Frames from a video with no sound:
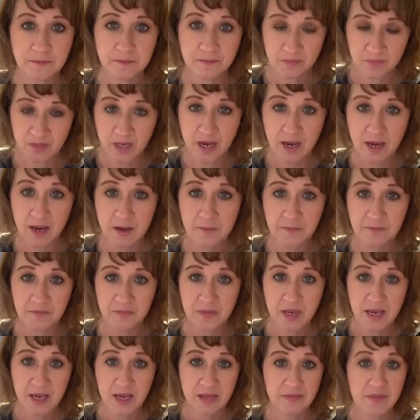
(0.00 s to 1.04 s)
Okay.
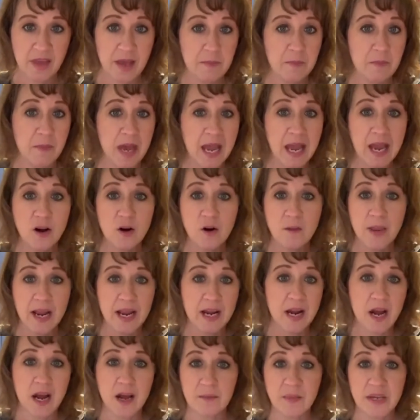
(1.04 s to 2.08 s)
They may or may
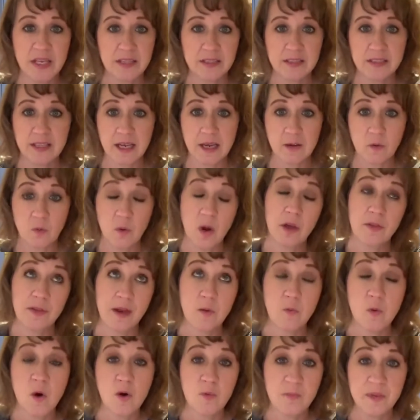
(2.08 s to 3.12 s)
not be the same. Well, they
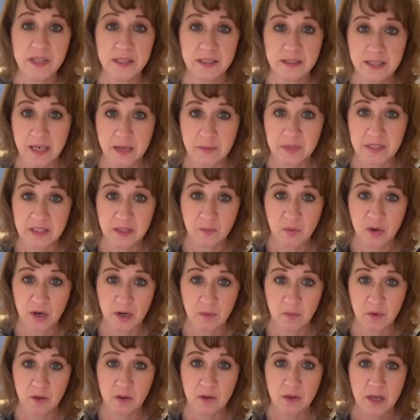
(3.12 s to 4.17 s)
won't be the same as the
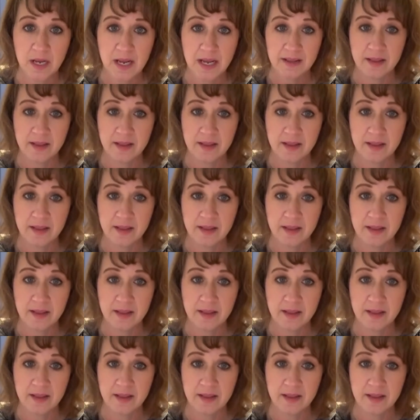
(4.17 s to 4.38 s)
printable.